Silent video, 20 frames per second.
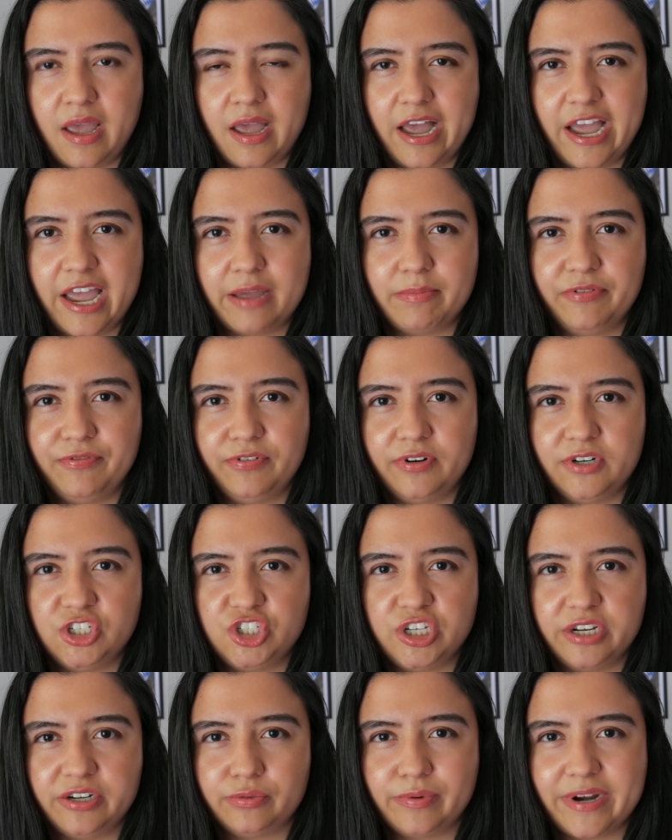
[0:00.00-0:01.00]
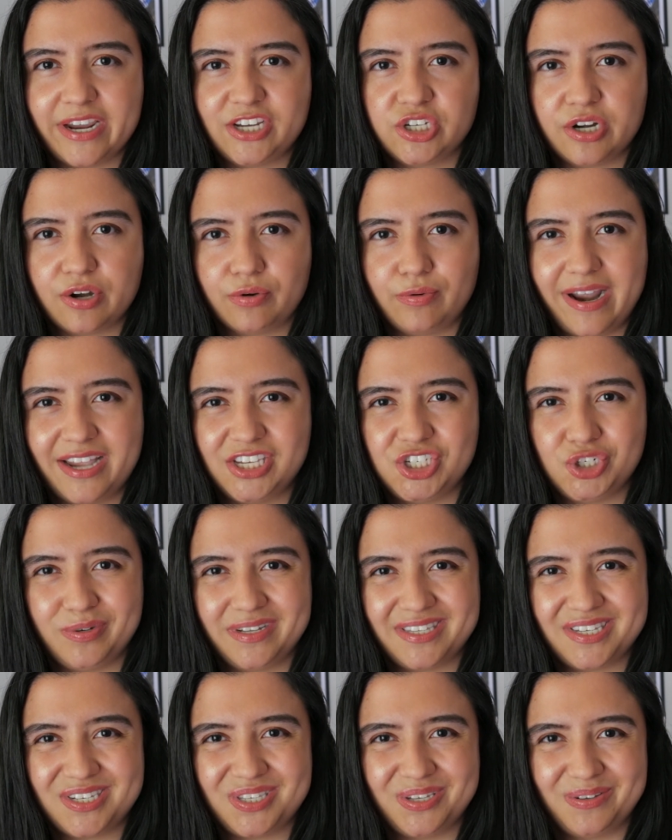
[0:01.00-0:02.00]
I am a first-generation
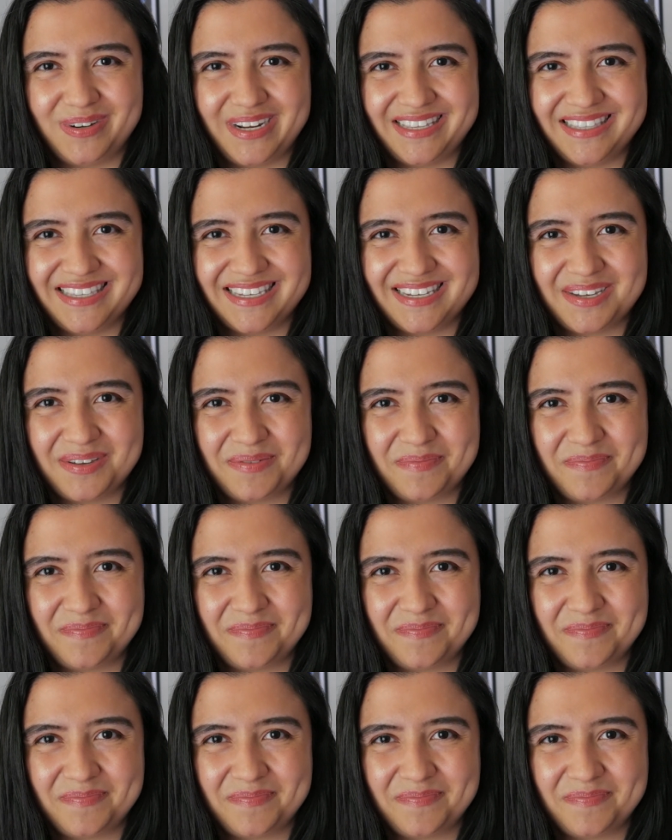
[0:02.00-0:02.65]
graduate student.